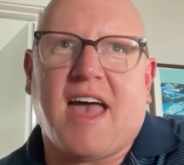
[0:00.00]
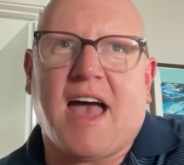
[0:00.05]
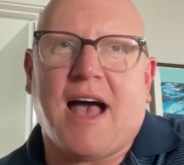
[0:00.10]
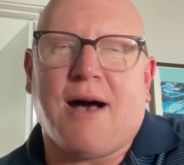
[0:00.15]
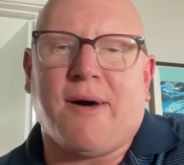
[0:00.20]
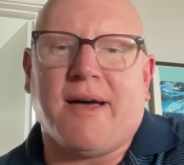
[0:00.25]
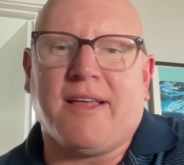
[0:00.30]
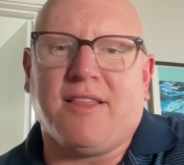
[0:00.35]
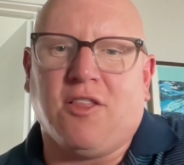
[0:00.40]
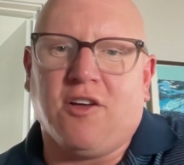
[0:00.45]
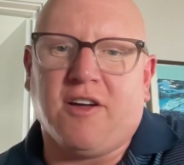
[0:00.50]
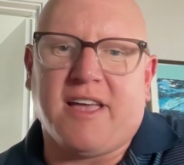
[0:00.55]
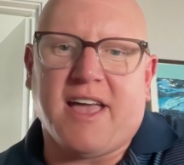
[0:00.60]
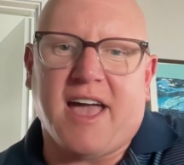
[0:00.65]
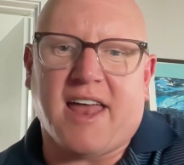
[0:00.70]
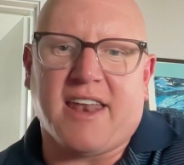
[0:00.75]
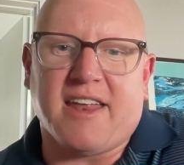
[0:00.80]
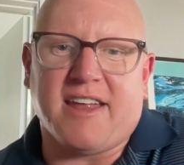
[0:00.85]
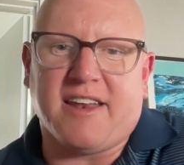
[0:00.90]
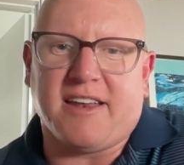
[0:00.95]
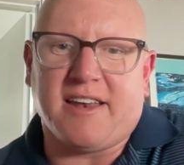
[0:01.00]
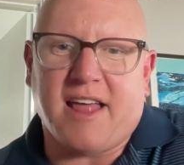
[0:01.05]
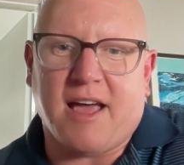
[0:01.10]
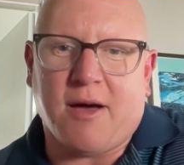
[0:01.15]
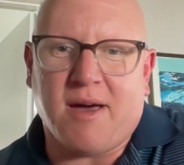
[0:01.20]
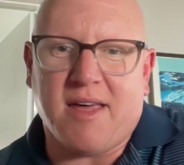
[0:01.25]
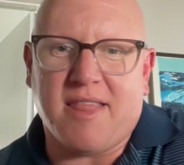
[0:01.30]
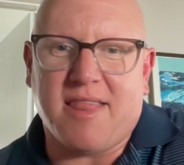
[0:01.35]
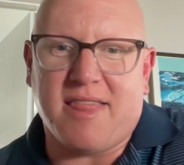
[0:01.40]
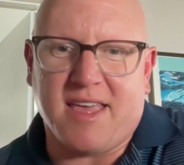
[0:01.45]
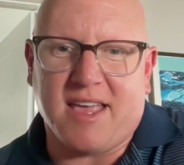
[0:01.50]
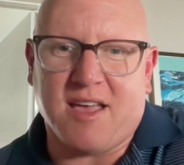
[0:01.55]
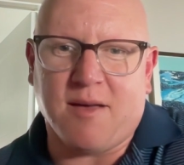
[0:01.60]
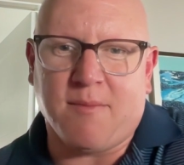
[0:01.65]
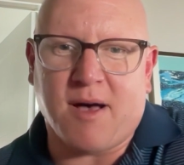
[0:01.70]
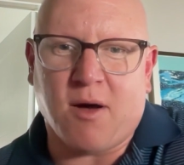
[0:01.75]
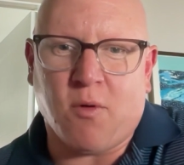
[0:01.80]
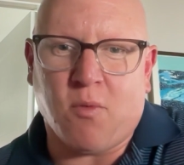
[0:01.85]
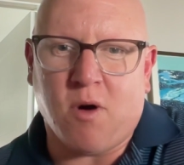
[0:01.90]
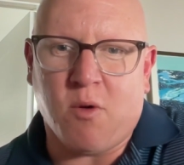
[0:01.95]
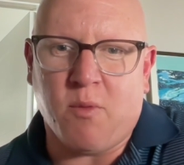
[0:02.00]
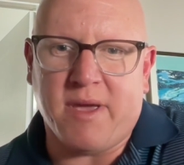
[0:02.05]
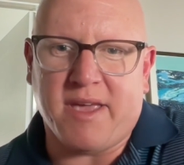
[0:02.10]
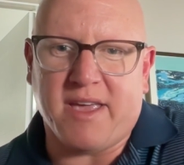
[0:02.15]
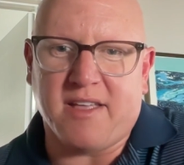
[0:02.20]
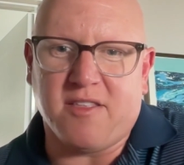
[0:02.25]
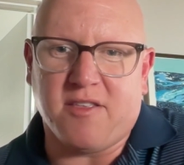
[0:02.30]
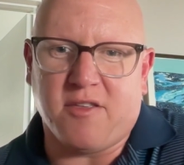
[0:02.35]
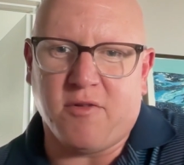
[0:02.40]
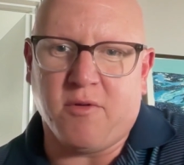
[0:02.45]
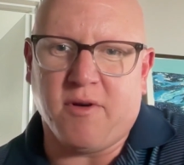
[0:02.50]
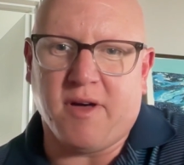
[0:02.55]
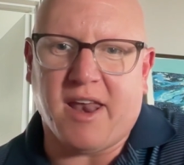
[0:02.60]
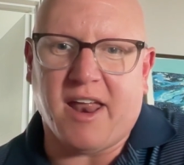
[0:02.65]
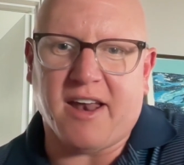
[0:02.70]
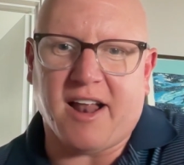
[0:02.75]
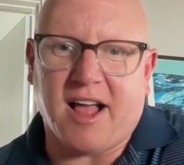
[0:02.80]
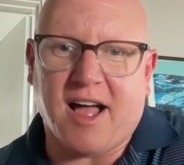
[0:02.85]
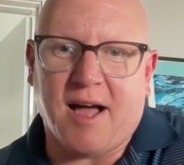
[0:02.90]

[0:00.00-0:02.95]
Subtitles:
how I look at it and how I think about what we can do at it.